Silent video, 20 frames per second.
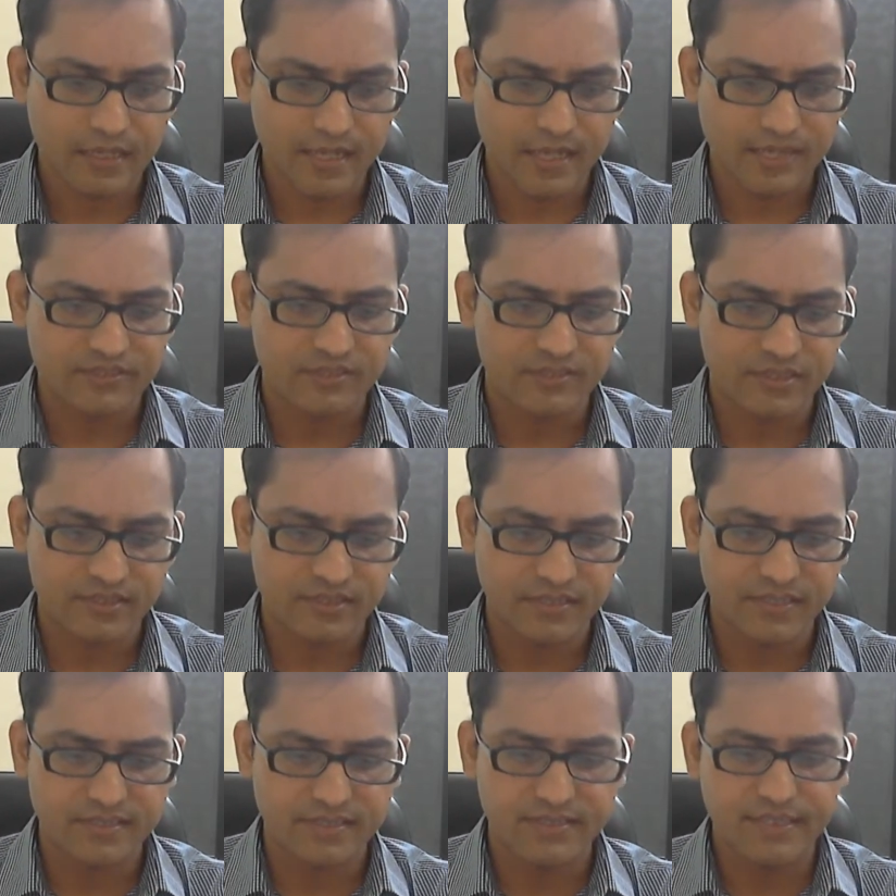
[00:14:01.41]
Last,
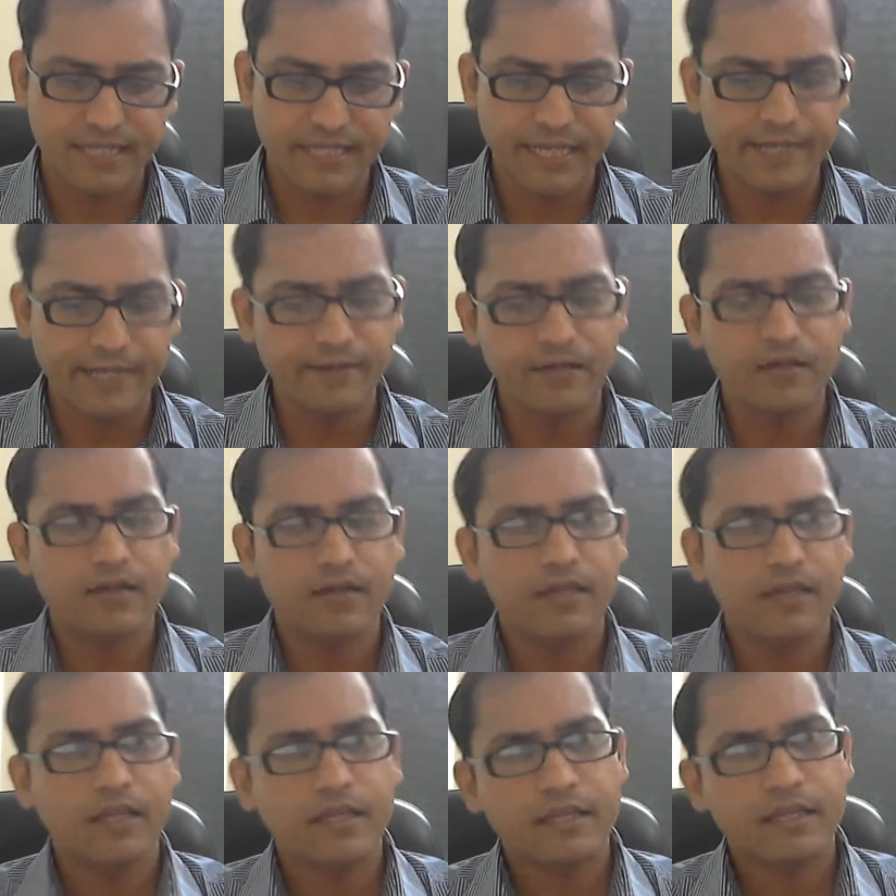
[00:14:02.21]
as I said,
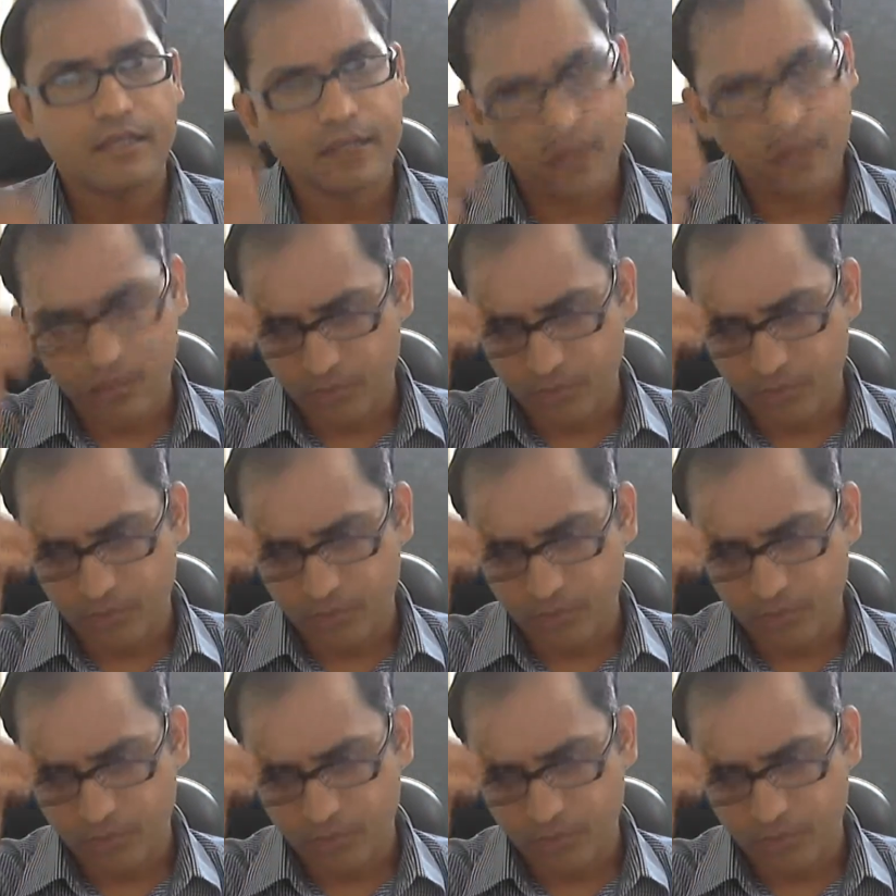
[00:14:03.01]
our